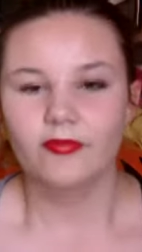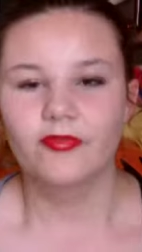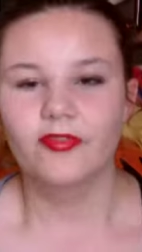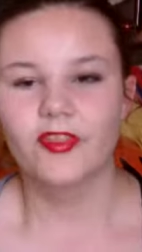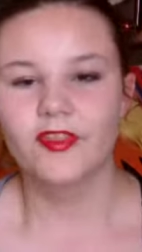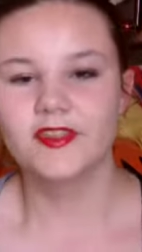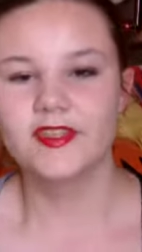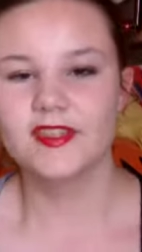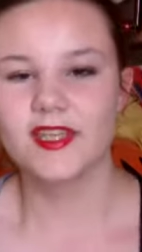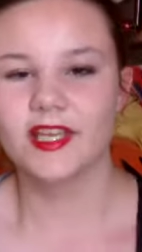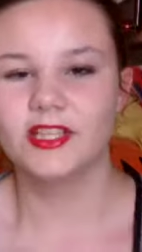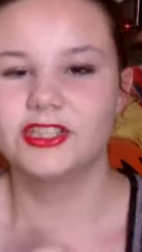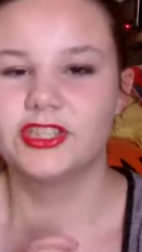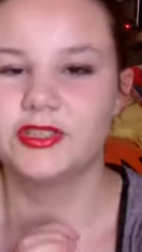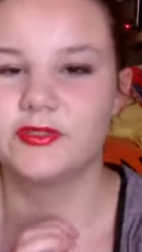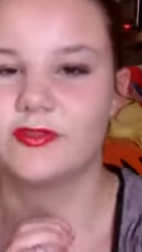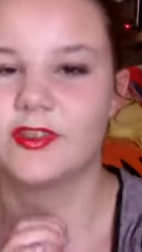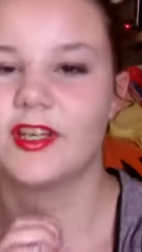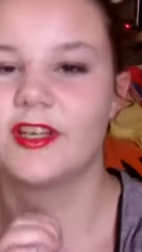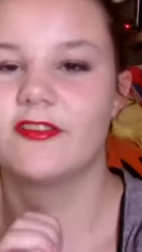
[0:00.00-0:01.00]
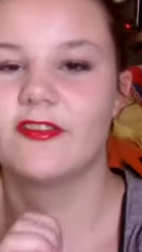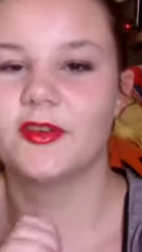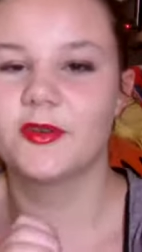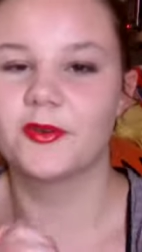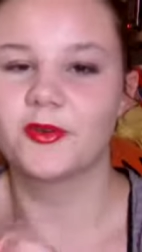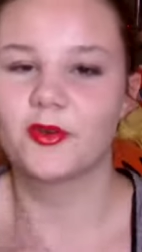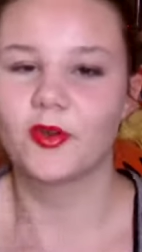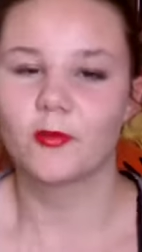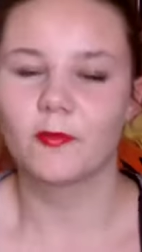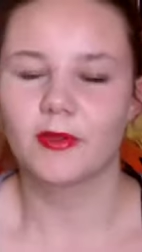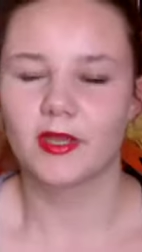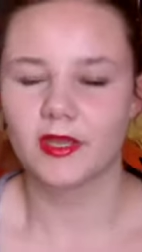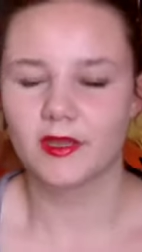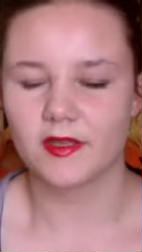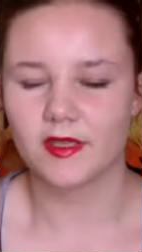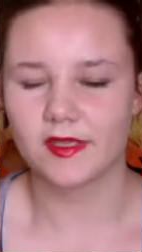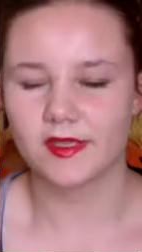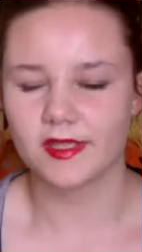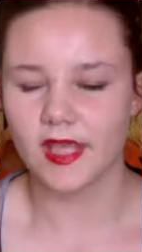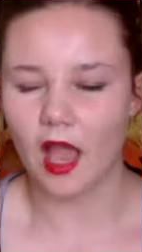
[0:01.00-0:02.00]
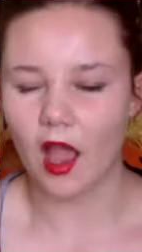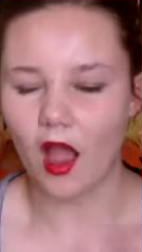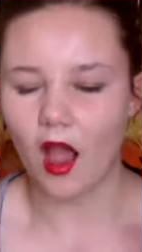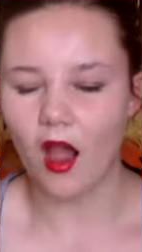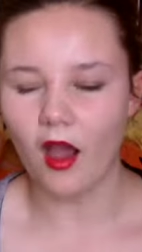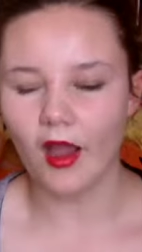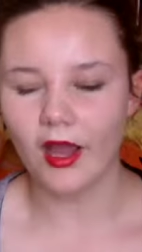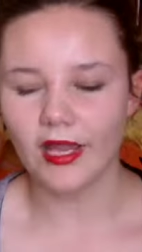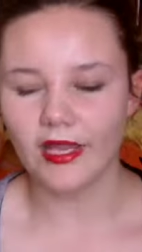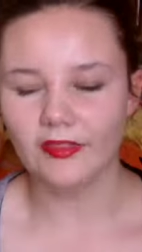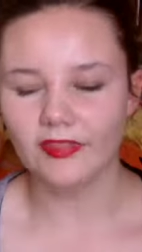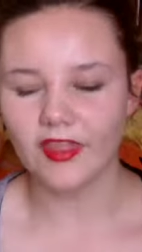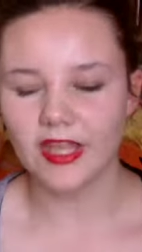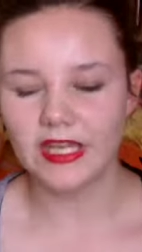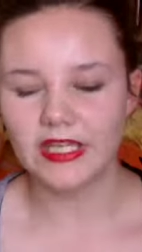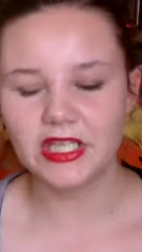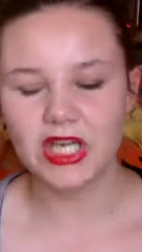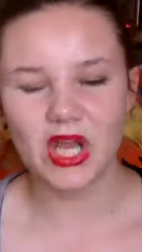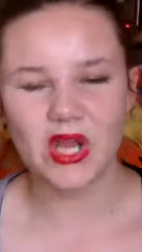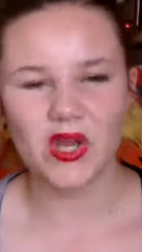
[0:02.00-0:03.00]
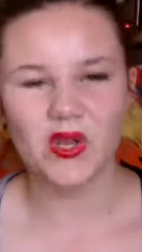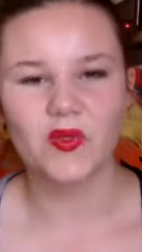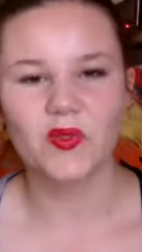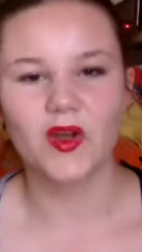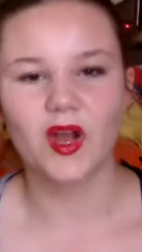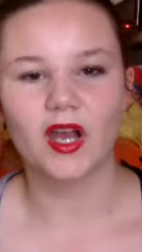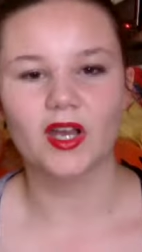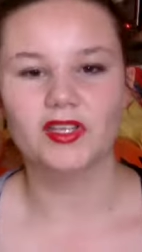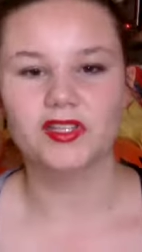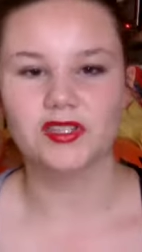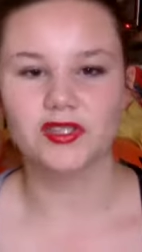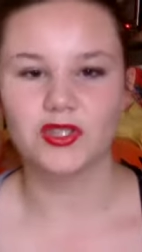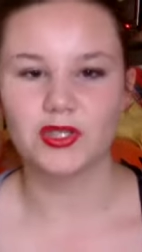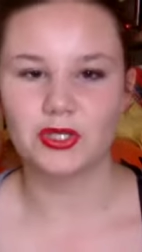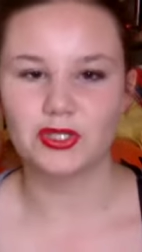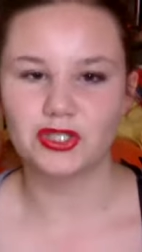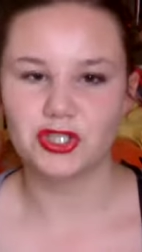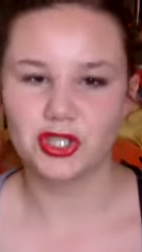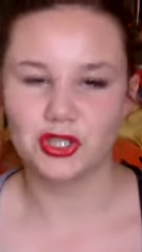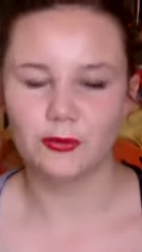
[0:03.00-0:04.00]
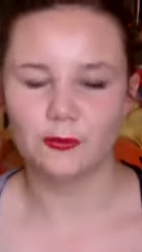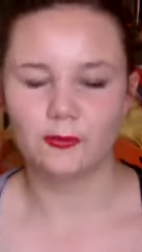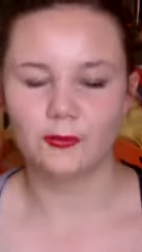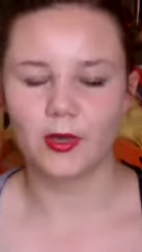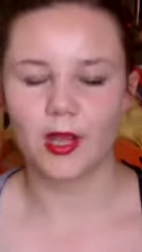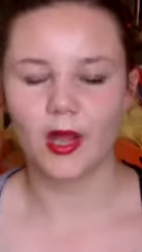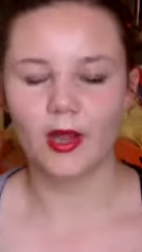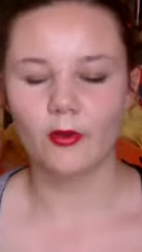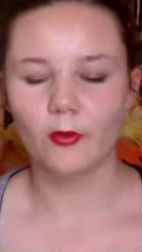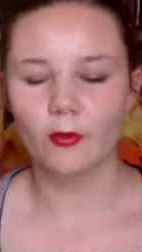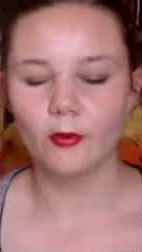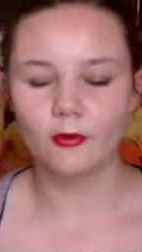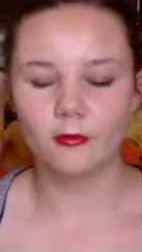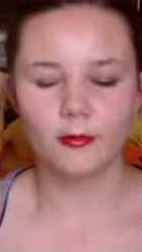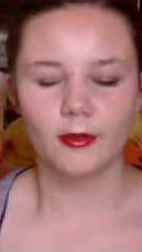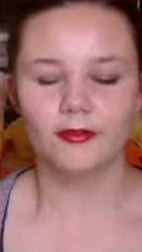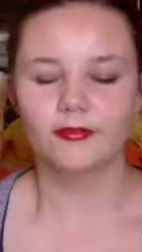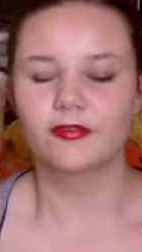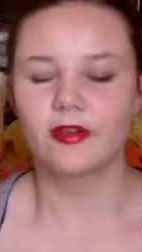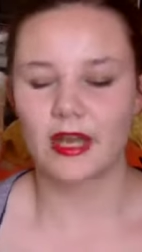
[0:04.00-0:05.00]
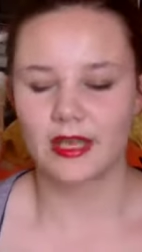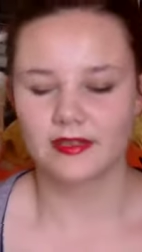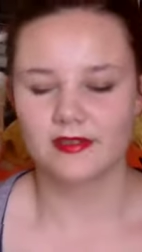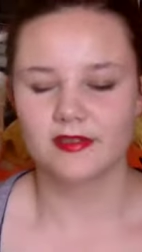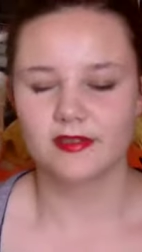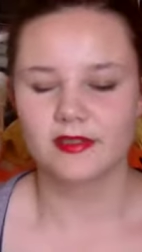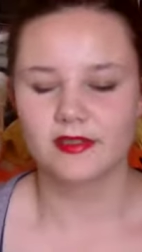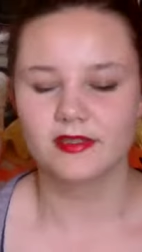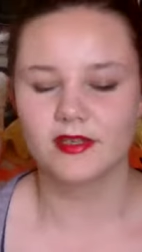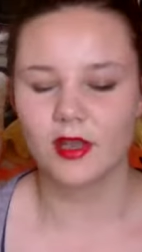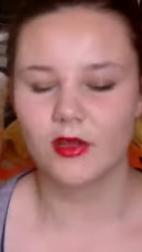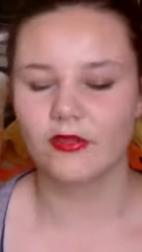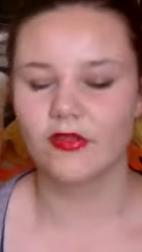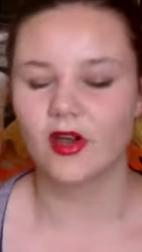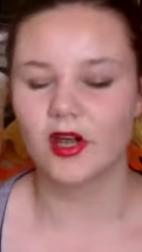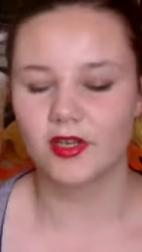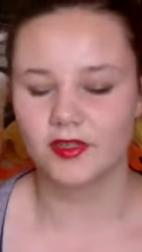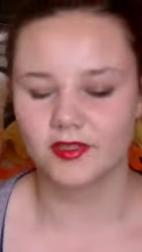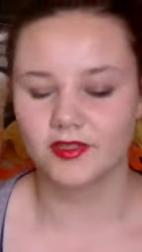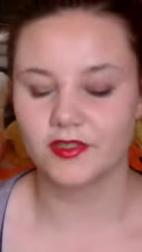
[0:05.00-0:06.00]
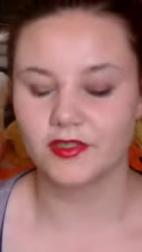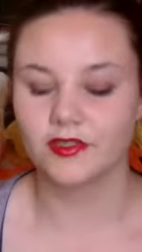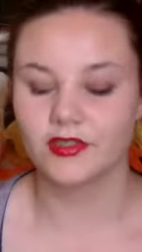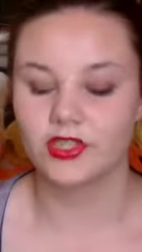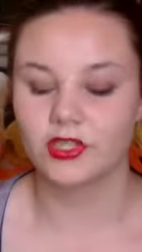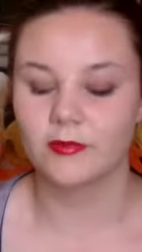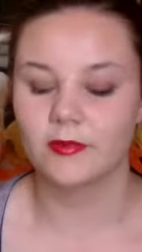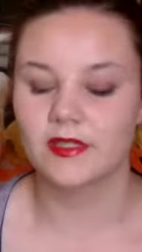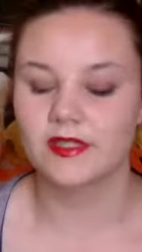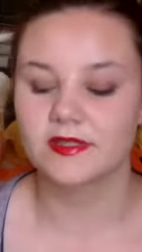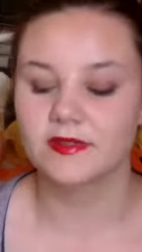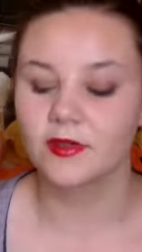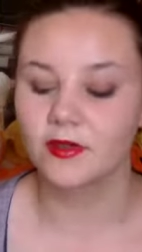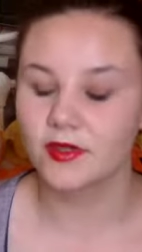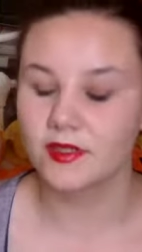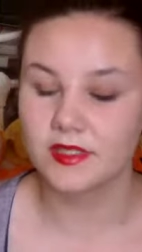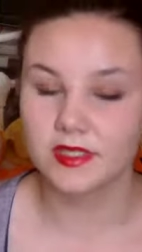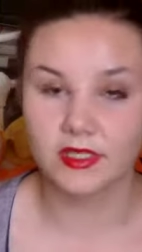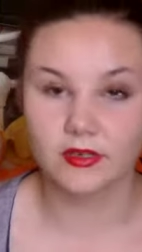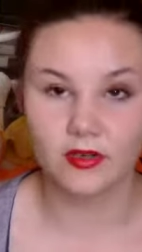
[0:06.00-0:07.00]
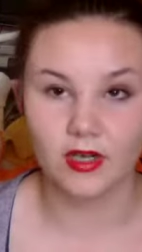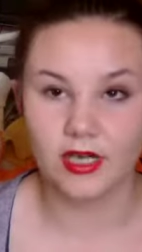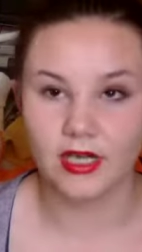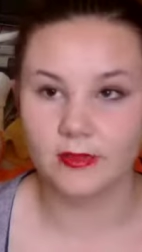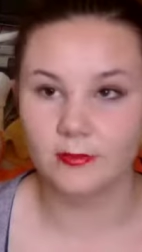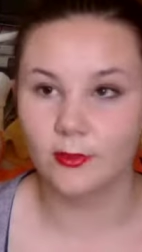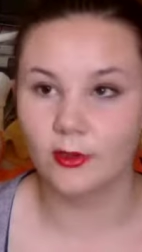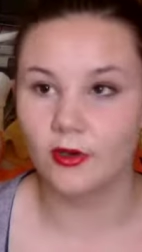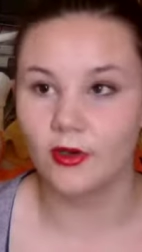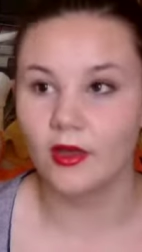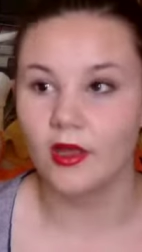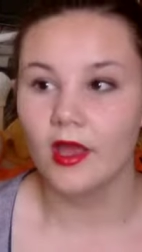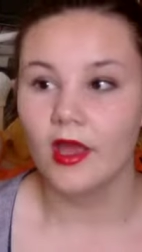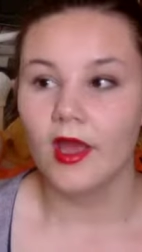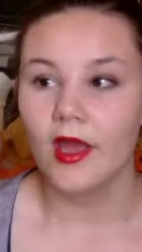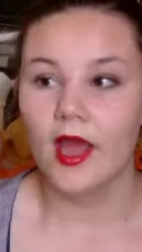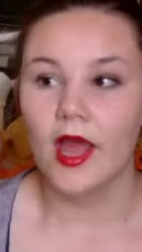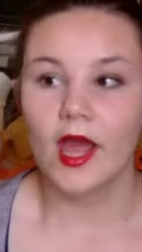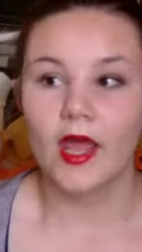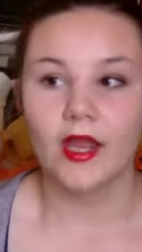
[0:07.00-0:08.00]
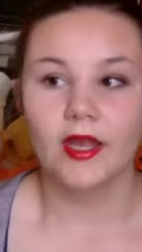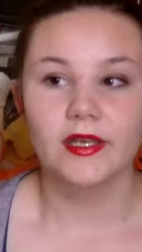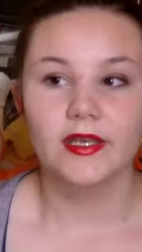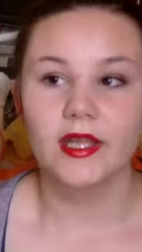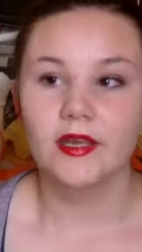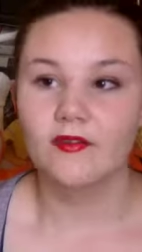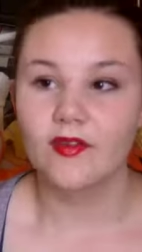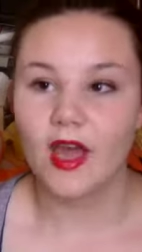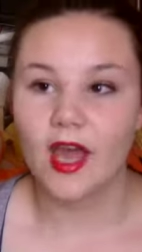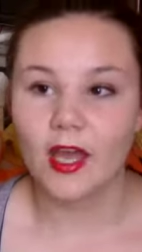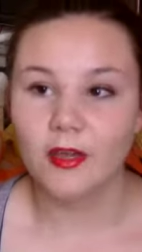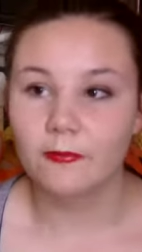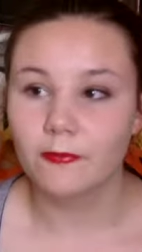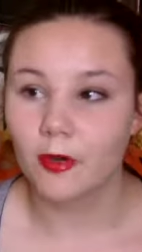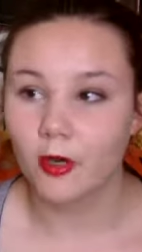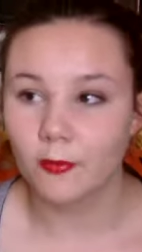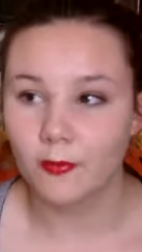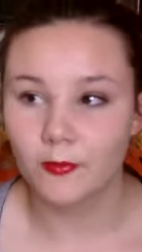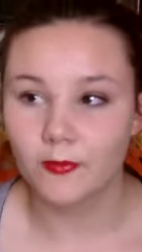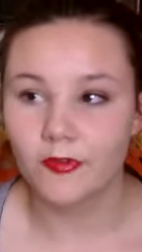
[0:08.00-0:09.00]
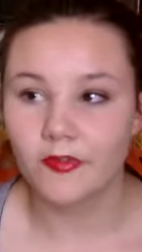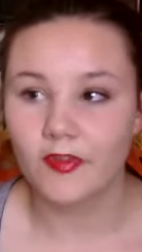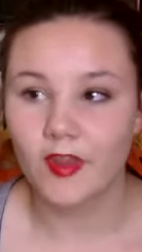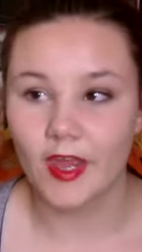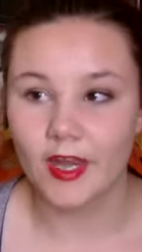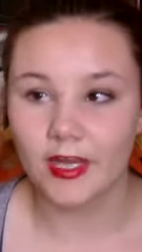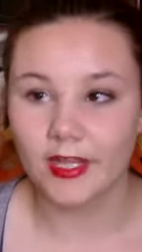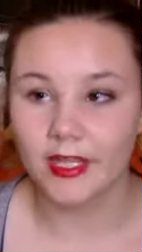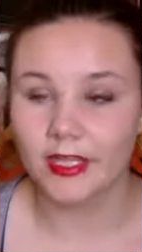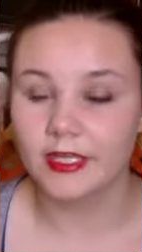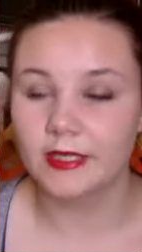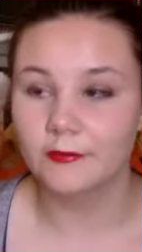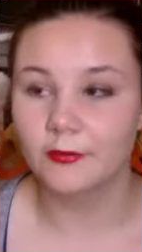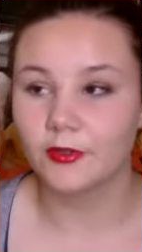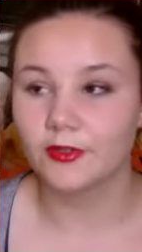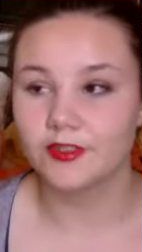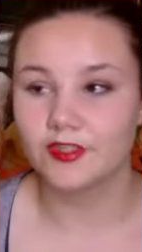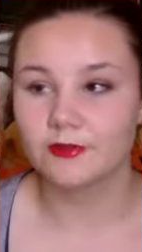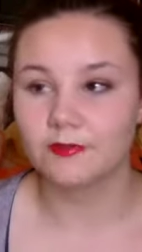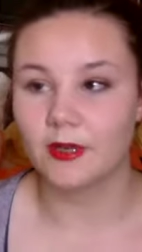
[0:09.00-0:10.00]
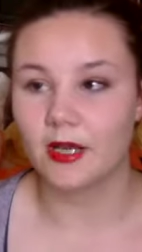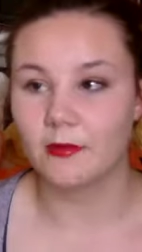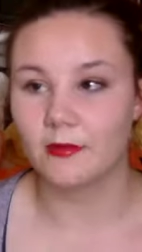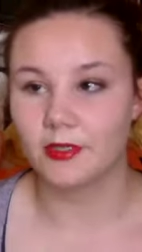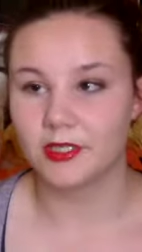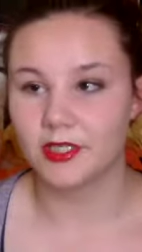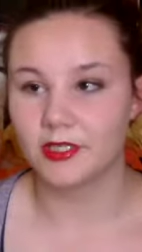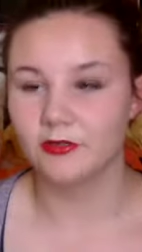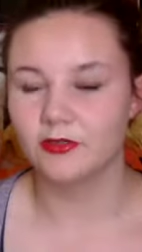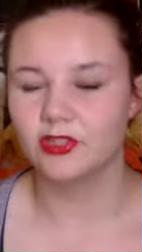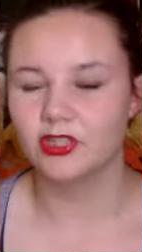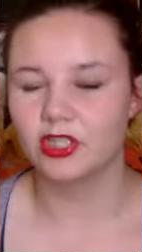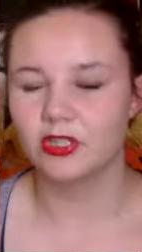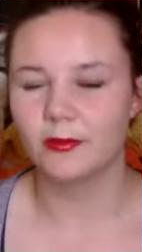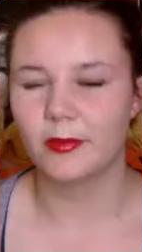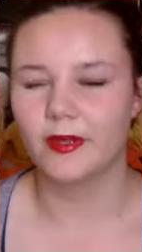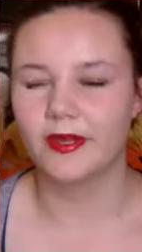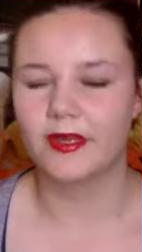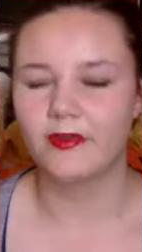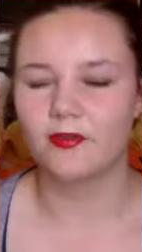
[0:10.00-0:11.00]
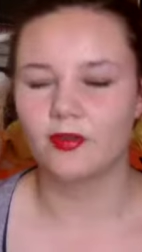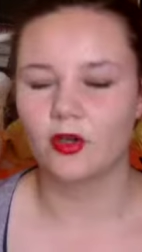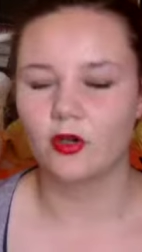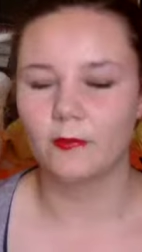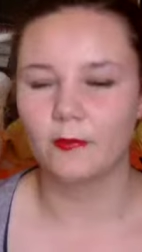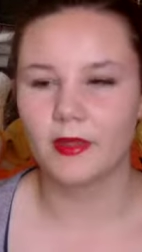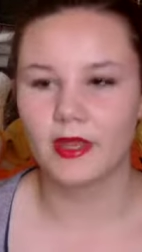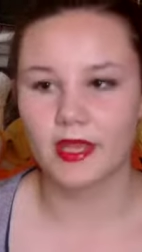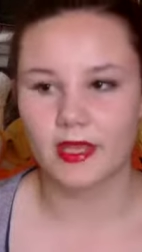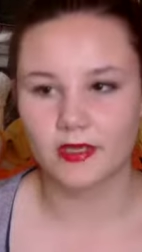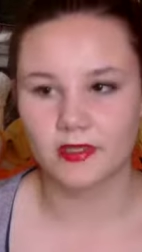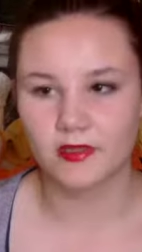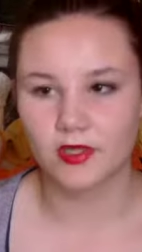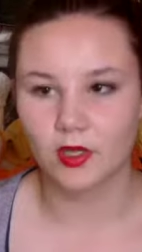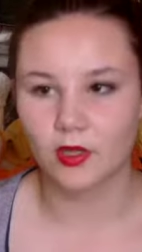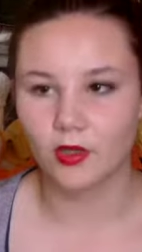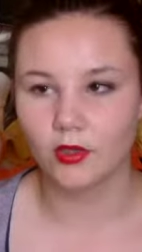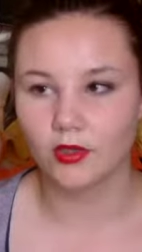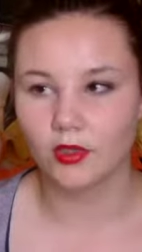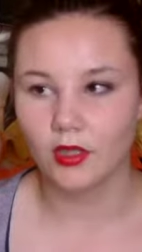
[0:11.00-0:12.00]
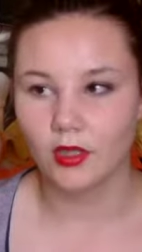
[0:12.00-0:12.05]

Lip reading: this is actually really, really awkward because they know that I do YouTube. Like, all of my friends know that I do YouTube. It's not a secret anymore. And I never had problems telling anybody about my YouTube. I never got picked on